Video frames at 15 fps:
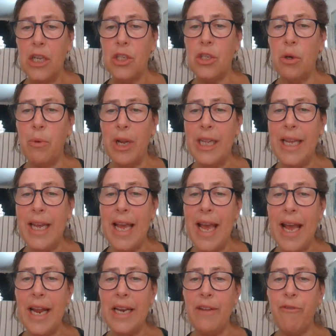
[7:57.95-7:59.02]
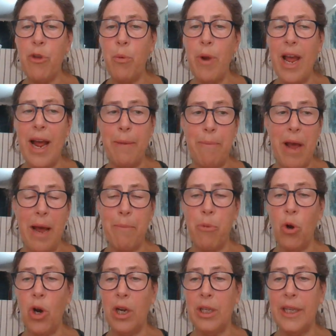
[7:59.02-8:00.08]
So at the end, if you add
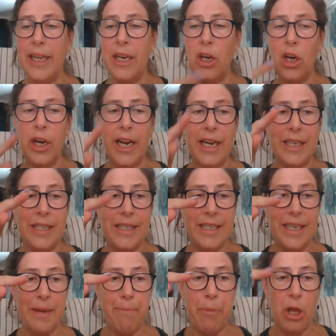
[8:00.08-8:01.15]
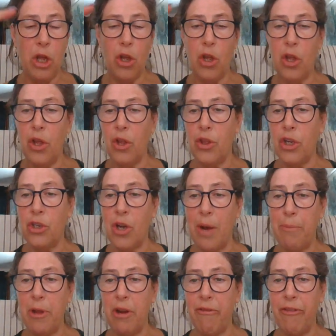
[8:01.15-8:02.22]
pepper or glitter and dip the
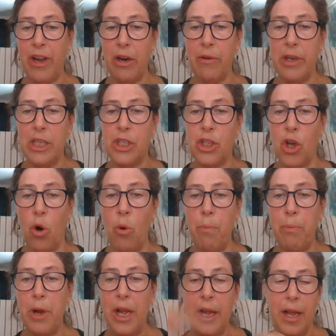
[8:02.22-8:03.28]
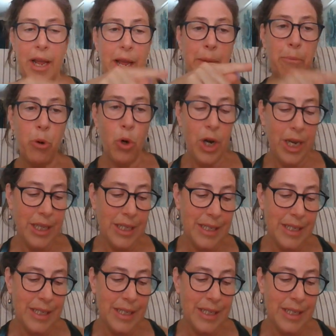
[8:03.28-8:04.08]
top of your finger in soap and put it in the